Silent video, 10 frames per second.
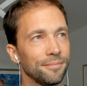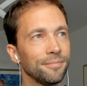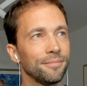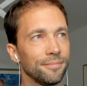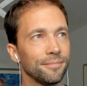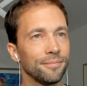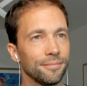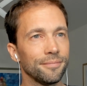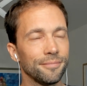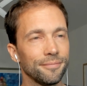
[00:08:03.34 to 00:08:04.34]

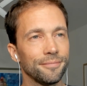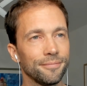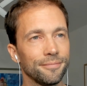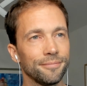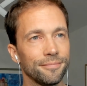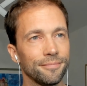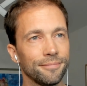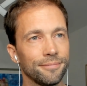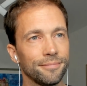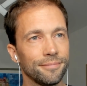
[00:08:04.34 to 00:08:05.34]

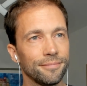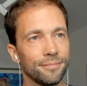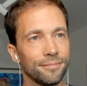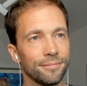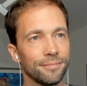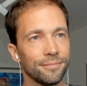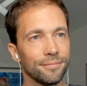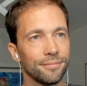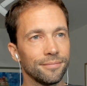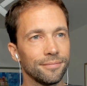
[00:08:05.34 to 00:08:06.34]

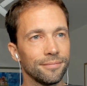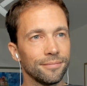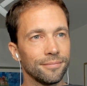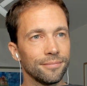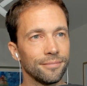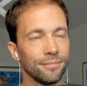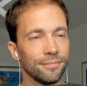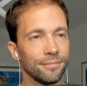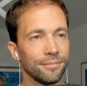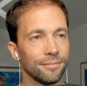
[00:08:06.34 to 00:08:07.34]

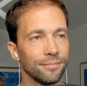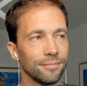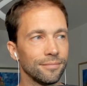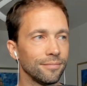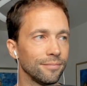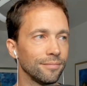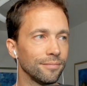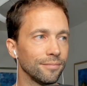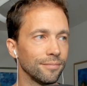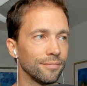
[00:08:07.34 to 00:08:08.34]

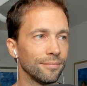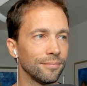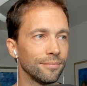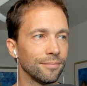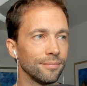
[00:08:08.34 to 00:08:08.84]
No words are spoken by the person on screen.